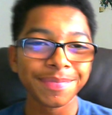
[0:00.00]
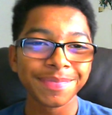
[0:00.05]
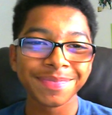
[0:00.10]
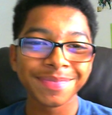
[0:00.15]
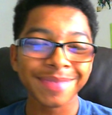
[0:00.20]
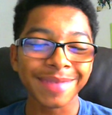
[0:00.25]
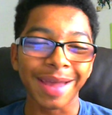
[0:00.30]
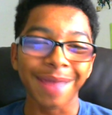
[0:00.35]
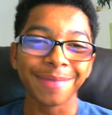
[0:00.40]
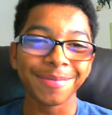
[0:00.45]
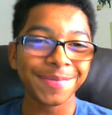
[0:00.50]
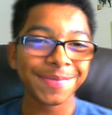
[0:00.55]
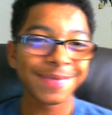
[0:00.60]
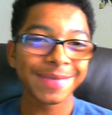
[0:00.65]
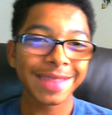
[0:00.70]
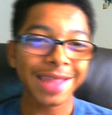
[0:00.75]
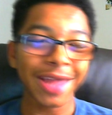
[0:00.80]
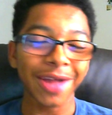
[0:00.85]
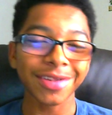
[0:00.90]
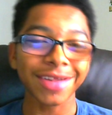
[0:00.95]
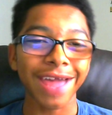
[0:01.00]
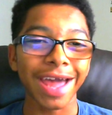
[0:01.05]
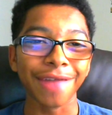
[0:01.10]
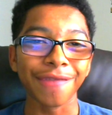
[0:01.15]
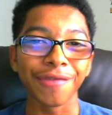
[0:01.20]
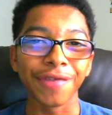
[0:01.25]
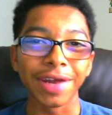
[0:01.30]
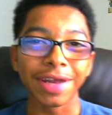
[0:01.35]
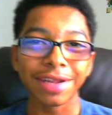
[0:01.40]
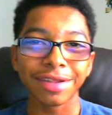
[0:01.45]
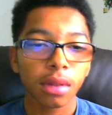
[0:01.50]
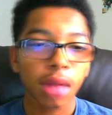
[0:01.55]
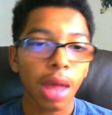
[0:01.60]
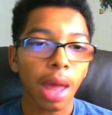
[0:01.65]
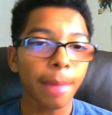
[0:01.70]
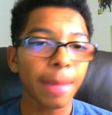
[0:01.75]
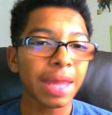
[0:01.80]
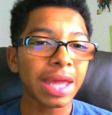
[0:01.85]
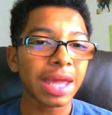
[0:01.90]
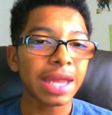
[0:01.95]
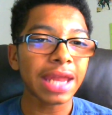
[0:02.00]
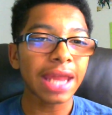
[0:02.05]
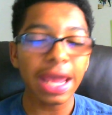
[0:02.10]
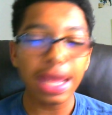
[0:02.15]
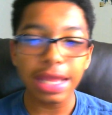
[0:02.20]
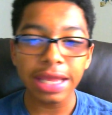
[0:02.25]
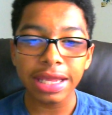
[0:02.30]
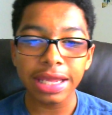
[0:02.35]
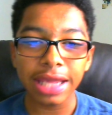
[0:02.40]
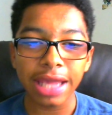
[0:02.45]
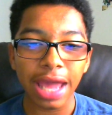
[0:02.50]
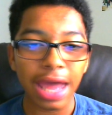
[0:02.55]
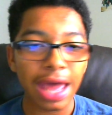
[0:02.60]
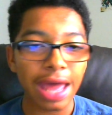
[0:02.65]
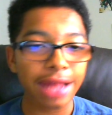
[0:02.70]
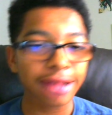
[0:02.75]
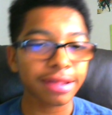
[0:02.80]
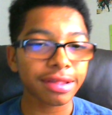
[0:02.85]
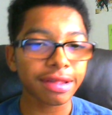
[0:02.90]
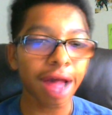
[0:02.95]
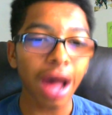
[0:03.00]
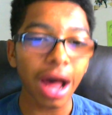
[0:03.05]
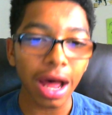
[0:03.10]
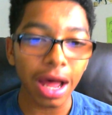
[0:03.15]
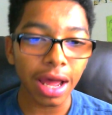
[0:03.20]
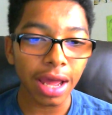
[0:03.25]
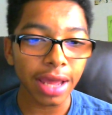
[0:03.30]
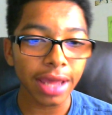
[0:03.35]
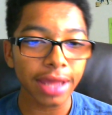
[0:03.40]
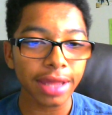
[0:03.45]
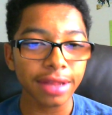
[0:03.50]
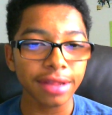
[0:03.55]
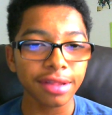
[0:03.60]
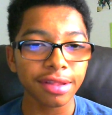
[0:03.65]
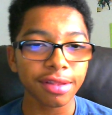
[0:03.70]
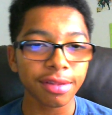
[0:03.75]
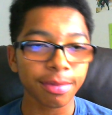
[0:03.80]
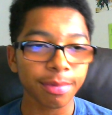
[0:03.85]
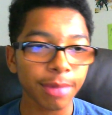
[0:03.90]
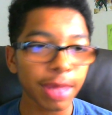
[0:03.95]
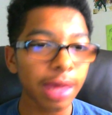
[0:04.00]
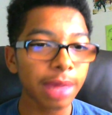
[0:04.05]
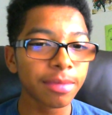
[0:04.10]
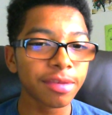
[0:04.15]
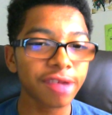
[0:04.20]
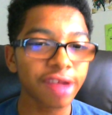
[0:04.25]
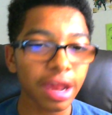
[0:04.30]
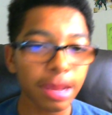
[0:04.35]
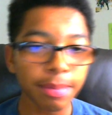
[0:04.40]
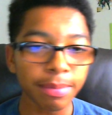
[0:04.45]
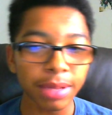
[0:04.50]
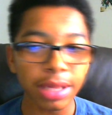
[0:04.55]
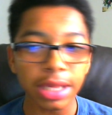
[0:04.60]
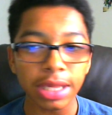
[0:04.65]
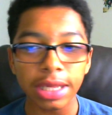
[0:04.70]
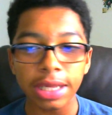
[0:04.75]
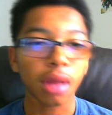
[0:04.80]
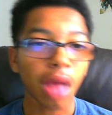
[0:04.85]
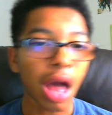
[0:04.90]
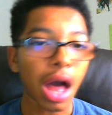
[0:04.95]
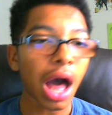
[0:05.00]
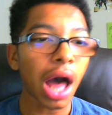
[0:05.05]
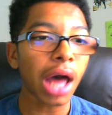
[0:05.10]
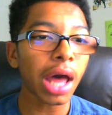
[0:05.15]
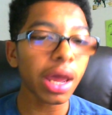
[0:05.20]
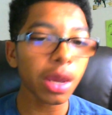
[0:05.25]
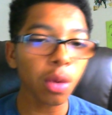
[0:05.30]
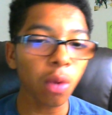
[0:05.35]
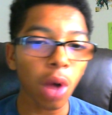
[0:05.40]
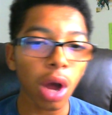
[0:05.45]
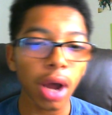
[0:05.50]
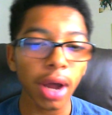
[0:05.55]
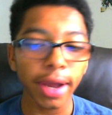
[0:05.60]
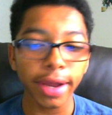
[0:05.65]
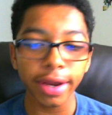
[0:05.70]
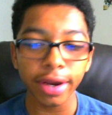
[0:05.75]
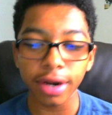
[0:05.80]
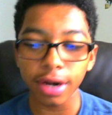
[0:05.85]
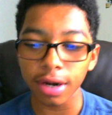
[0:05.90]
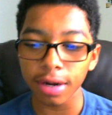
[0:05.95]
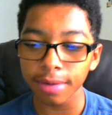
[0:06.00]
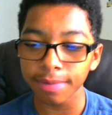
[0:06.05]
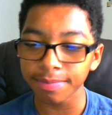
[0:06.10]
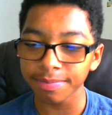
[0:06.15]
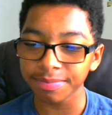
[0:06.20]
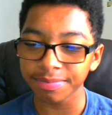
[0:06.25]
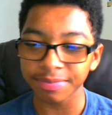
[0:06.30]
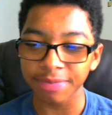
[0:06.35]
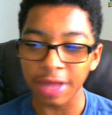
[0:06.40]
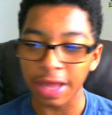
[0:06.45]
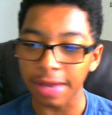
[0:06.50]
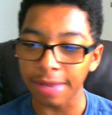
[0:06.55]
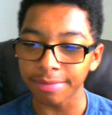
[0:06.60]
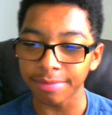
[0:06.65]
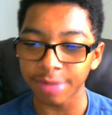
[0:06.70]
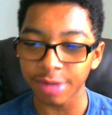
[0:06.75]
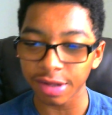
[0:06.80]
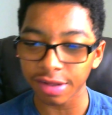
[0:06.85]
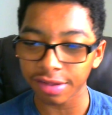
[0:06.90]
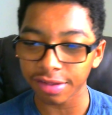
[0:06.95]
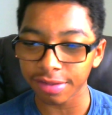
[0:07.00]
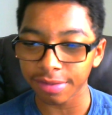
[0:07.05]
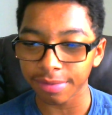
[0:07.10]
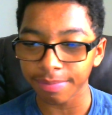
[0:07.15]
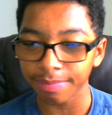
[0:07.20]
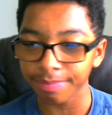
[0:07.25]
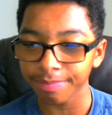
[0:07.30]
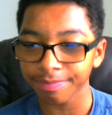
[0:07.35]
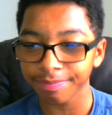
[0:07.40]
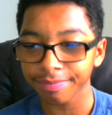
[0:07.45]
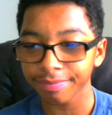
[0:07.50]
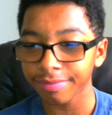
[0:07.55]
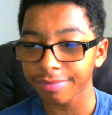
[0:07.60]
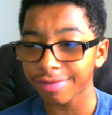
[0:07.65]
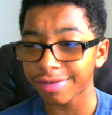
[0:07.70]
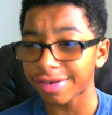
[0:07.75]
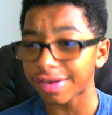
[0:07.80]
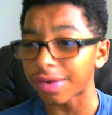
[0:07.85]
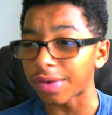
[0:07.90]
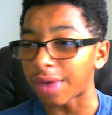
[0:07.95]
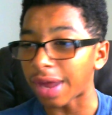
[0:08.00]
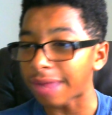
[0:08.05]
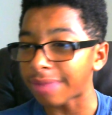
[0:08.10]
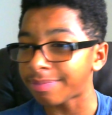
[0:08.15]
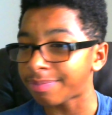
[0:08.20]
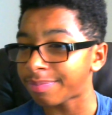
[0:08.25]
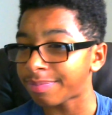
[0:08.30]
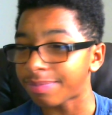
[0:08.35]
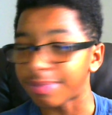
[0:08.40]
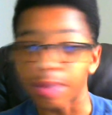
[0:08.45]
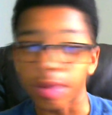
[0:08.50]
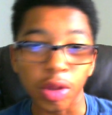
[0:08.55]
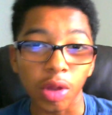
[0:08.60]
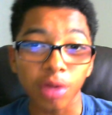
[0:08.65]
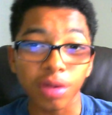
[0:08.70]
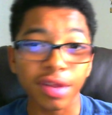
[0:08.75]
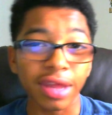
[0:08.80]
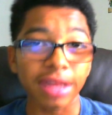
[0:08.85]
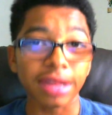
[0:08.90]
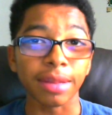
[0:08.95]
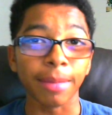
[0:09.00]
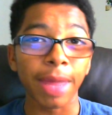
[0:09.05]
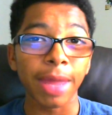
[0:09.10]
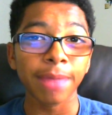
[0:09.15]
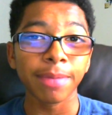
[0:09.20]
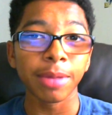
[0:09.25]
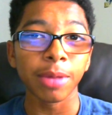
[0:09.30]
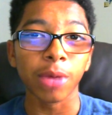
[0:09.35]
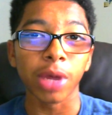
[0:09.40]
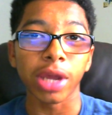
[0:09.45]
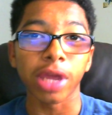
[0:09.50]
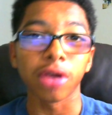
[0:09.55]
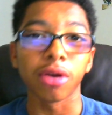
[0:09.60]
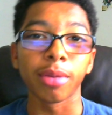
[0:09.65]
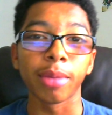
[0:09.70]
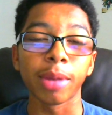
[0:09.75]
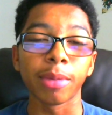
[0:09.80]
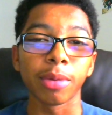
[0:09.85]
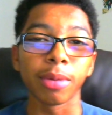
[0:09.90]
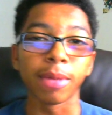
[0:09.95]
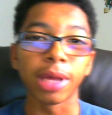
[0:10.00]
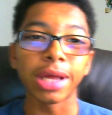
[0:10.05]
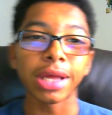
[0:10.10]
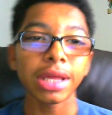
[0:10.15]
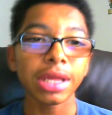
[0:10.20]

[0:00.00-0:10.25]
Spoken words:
That was kind of funny. So I met ACAT, Tides, MJB, Highwire, and just shoot, those are like the main people I can remember. But